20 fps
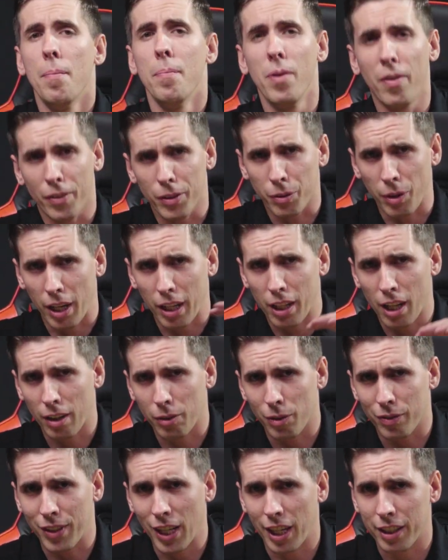Moving right
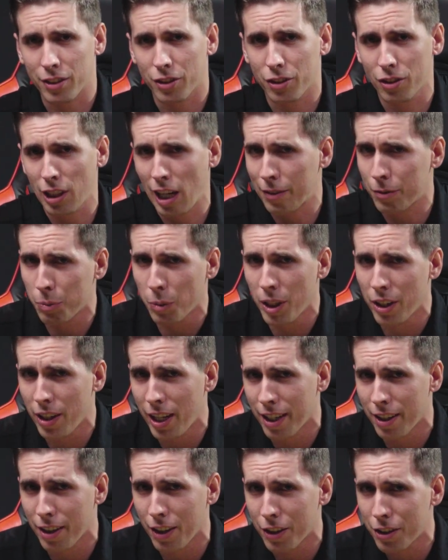along, we've got software
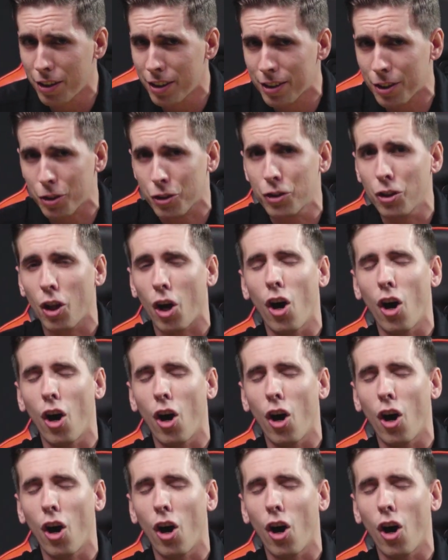and other additional